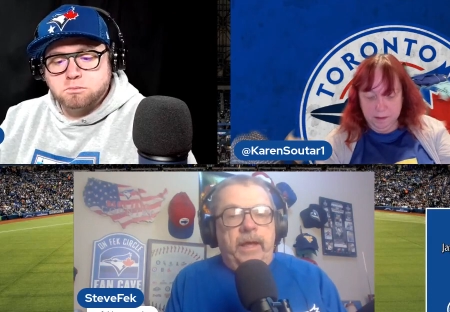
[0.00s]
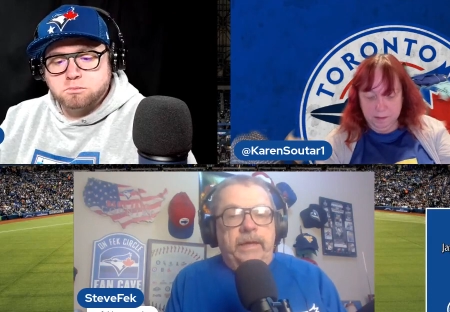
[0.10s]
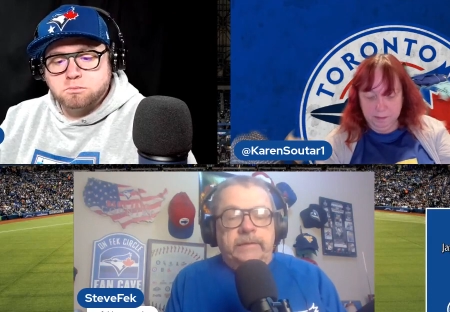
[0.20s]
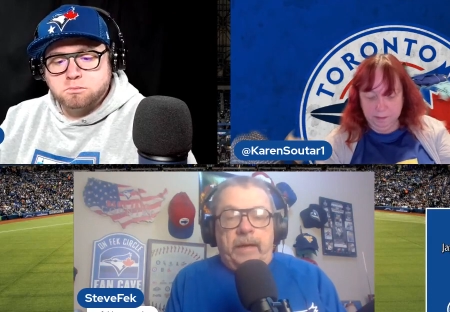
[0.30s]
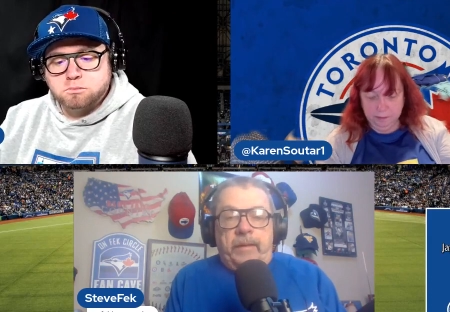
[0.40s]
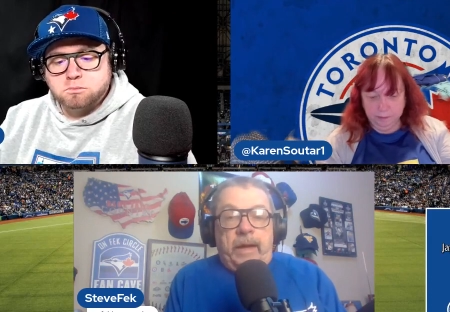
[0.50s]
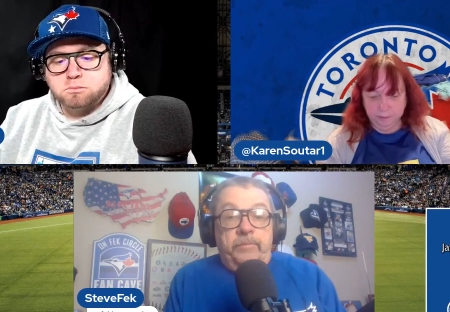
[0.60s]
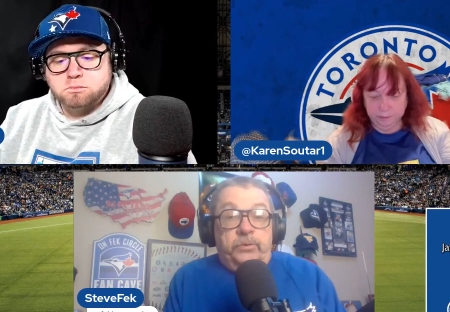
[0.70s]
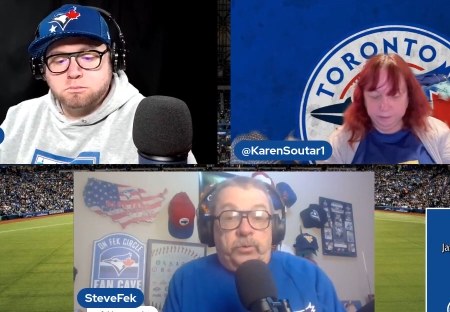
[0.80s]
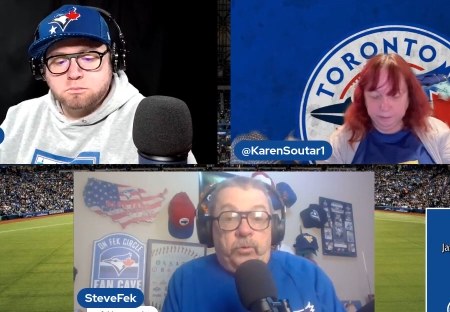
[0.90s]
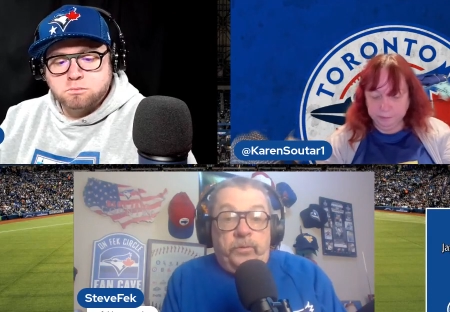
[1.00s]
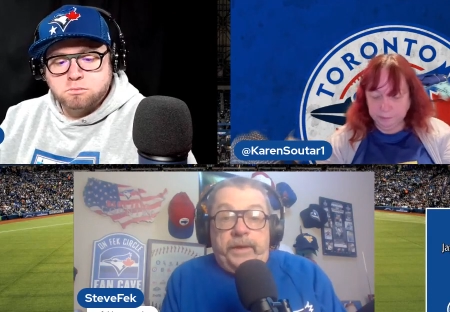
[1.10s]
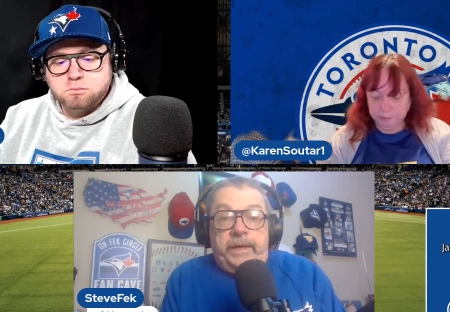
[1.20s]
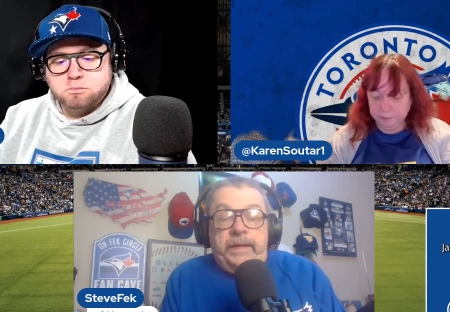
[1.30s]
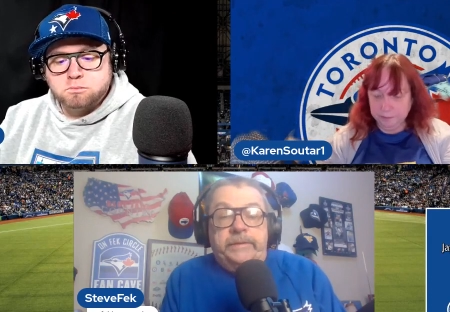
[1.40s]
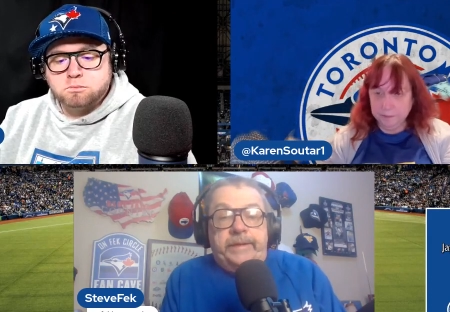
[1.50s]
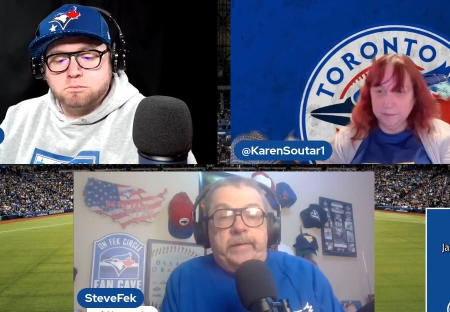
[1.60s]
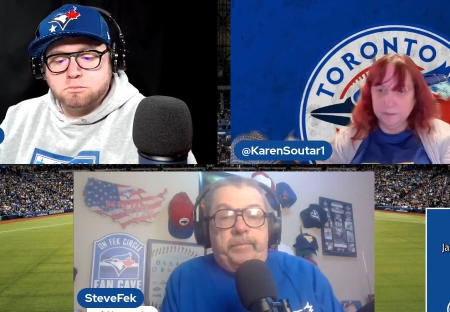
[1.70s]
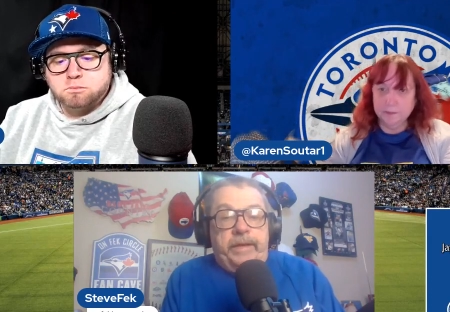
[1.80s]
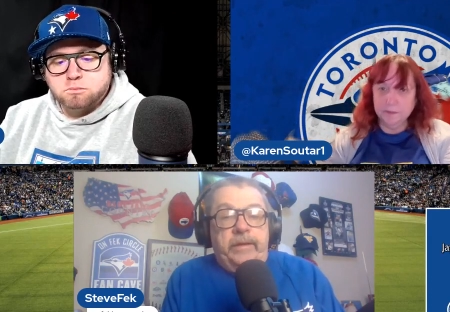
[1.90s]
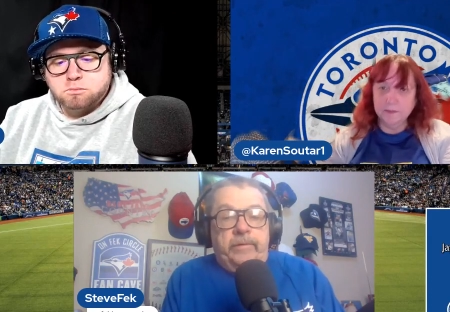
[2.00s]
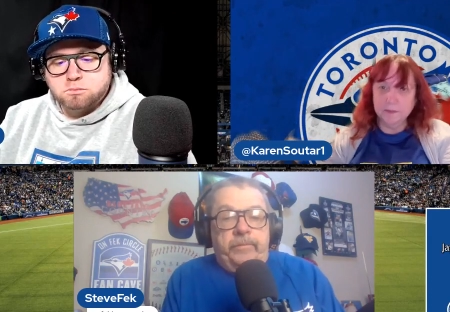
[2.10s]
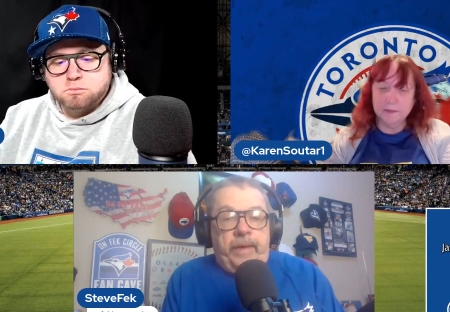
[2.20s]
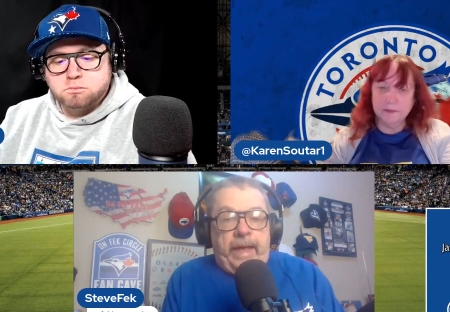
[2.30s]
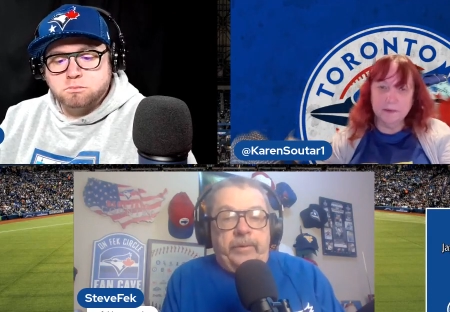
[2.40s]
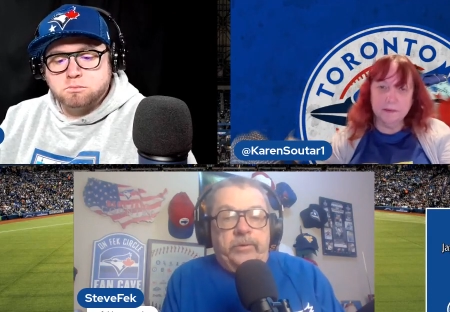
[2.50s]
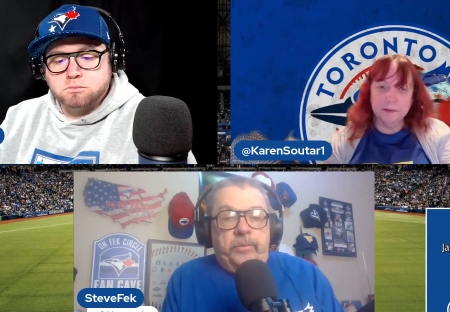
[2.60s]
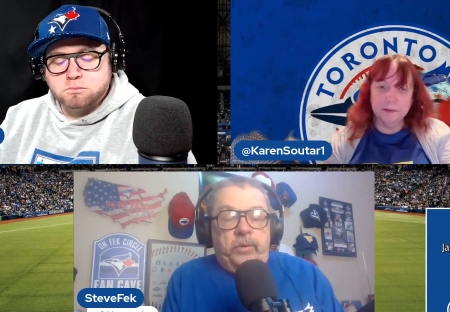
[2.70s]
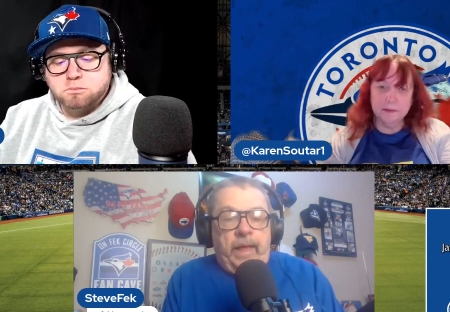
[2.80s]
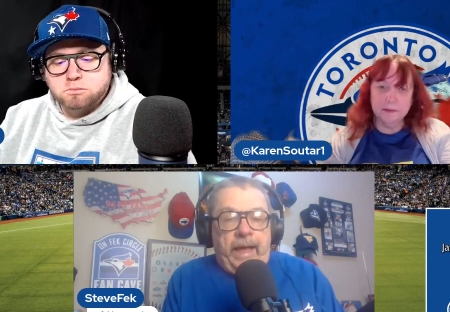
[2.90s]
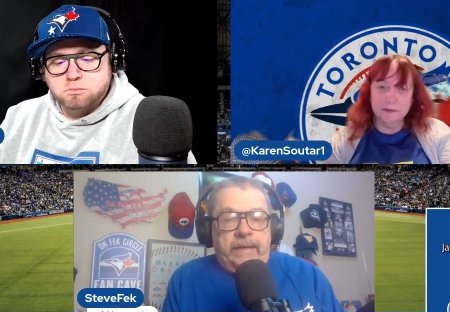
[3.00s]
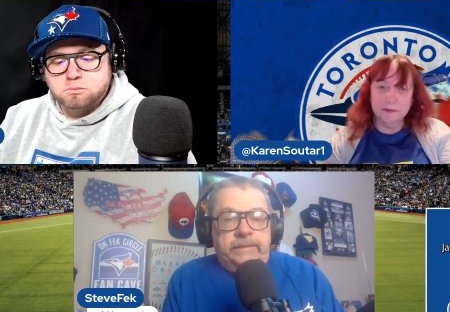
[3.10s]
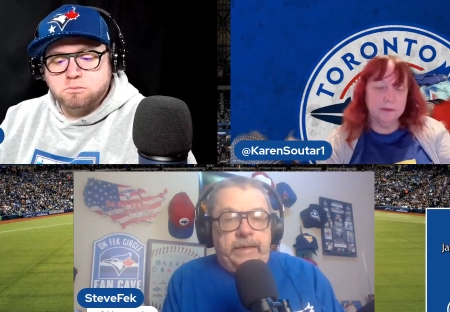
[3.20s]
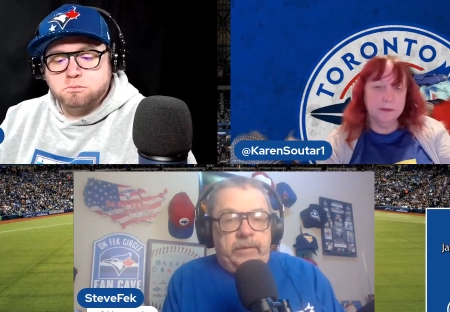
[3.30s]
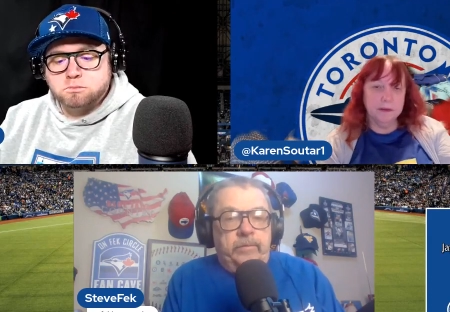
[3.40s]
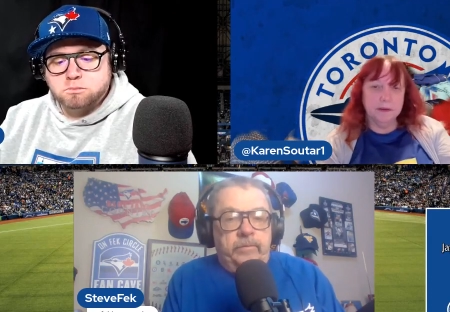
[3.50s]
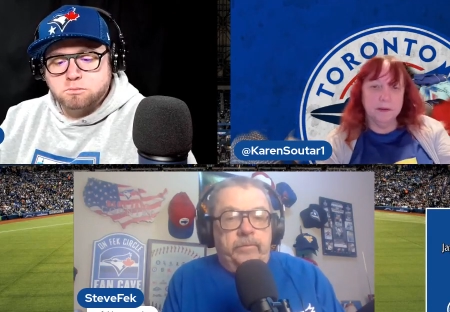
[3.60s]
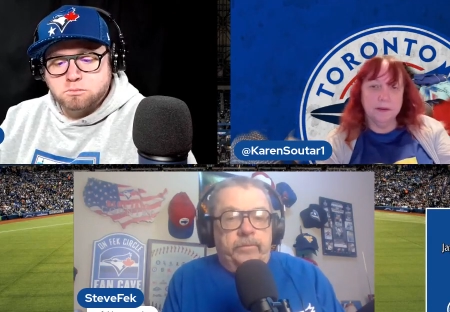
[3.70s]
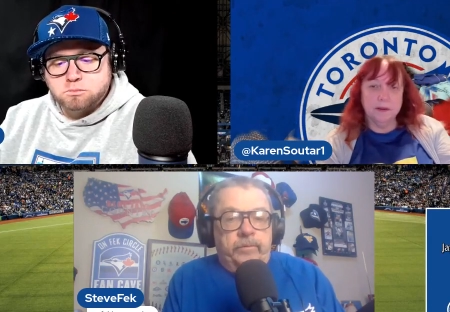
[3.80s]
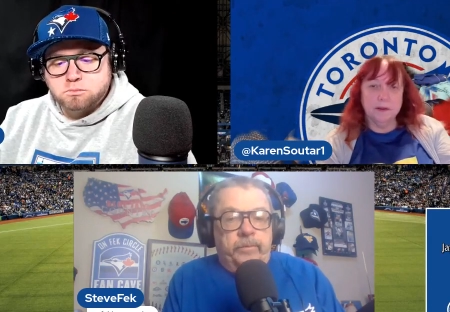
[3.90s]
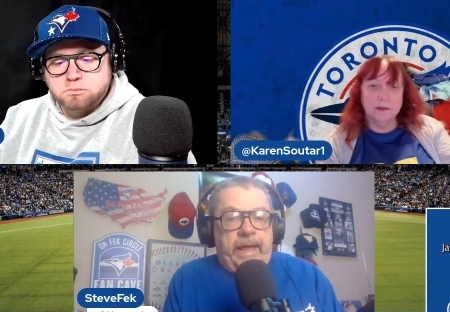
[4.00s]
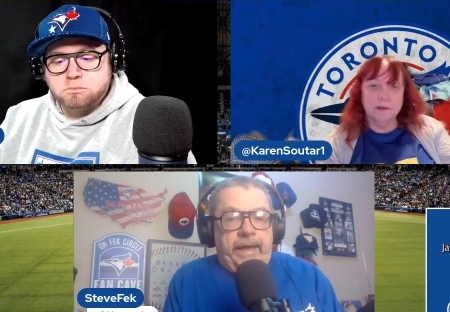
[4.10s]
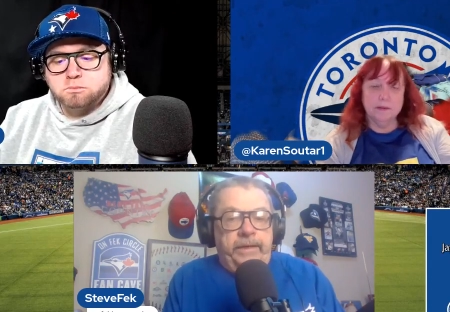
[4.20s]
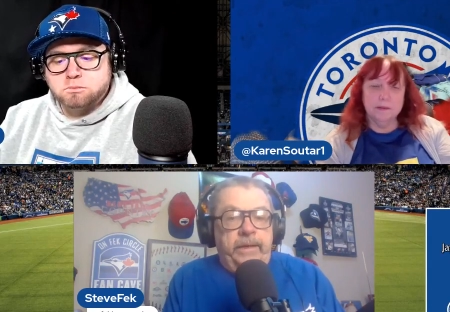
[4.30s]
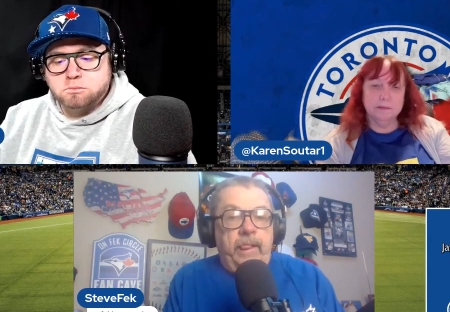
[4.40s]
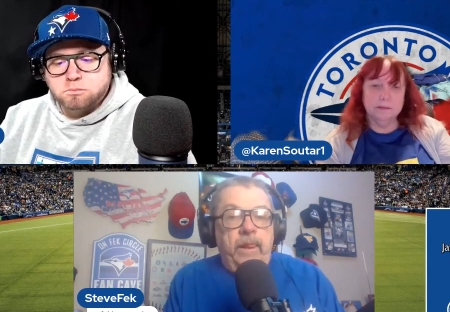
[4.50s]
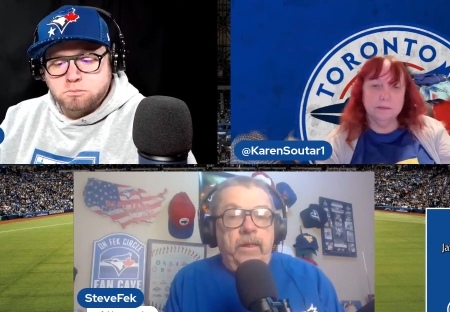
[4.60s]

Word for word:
Speaker 1: guys, I'm, I'm sure that he's going to be a valuable asset for Vladdy